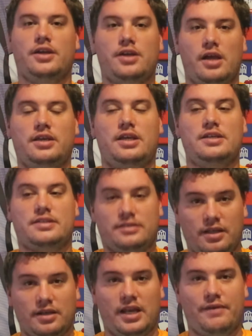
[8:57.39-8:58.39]
Yankees
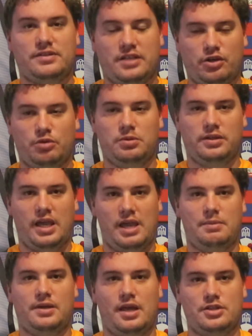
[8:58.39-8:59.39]
didn't have a terrible
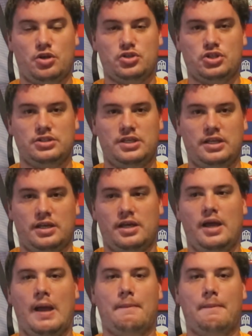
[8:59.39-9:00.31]
game against Argentina,